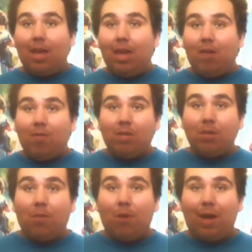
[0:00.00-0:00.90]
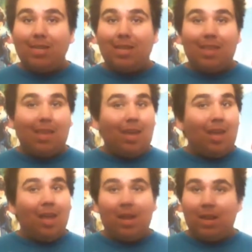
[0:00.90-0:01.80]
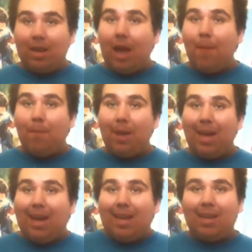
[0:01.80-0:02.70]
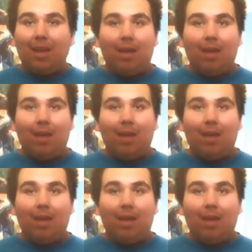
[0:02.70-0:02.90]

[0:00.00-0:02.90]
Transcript: it was surprisingly not bad.